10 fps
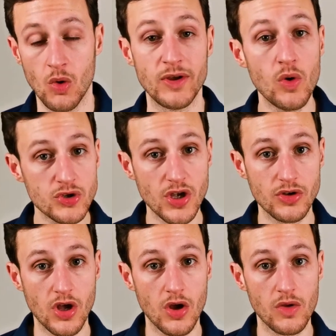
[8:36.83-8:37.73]
We also
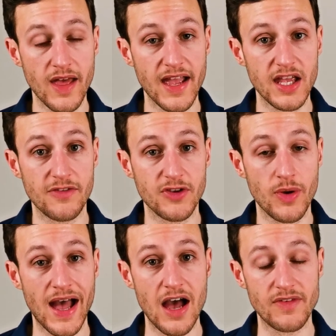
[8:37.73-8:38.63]
know that if you
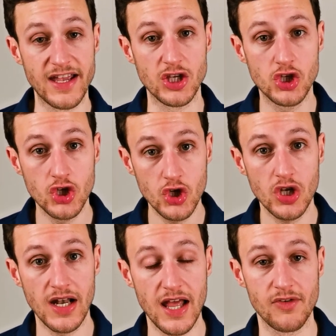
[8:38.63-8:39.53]
have a
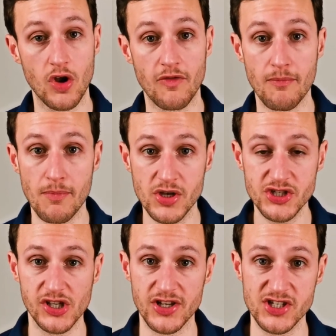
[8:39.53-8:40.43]
good level of
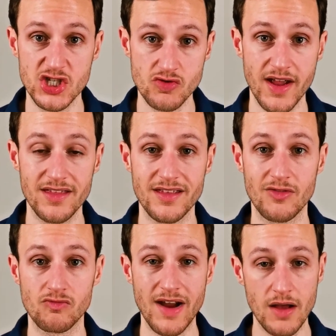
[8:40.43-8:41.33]
muscular strength
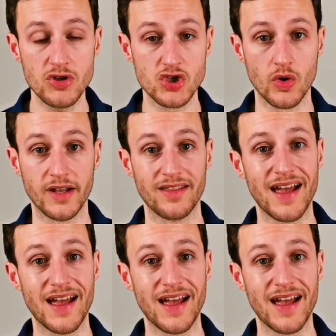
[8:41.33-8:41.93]
around the joint,